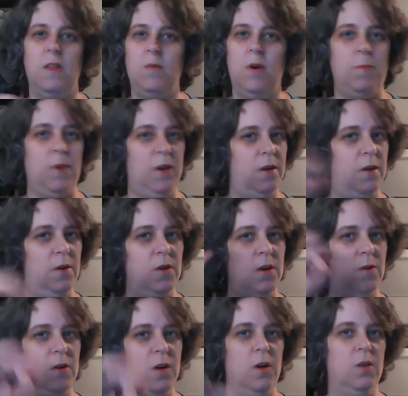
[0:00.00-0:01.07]
up and
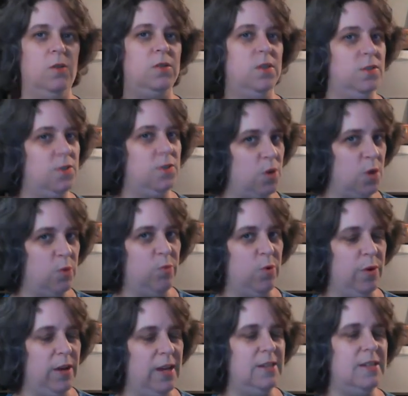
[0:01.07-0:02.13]
go till a certain
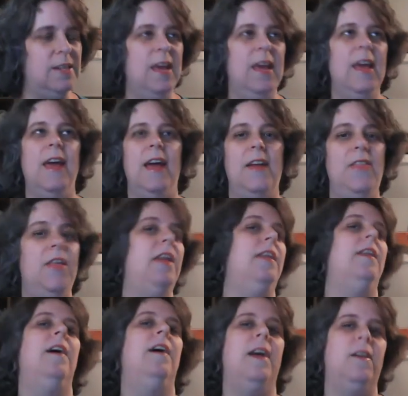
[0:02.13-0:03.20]
point, and
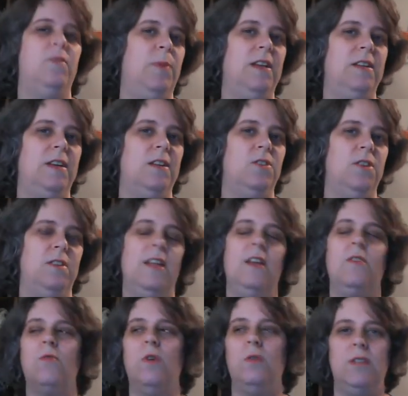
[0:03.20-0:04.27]
then I have to pay attention. Then
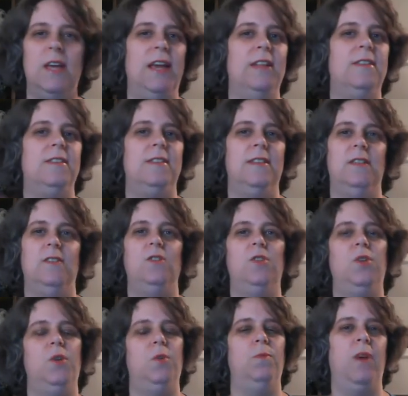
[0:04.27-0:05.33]
it rotates
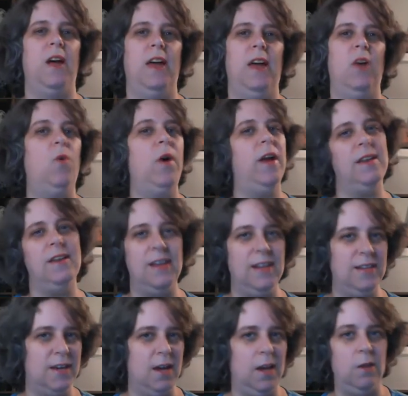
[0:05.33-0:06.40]
into my quiet
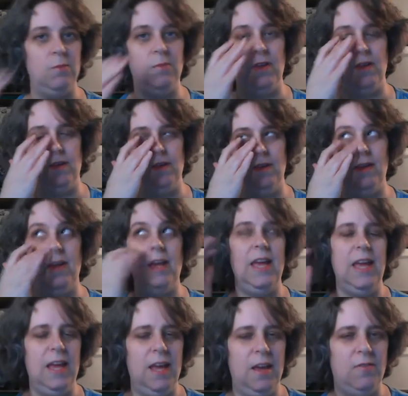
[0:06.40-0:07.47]
knitting time,
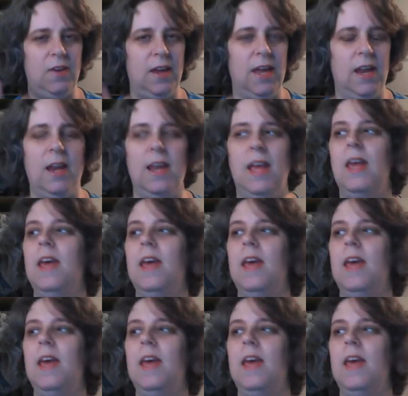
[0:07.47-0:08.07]
if I get any.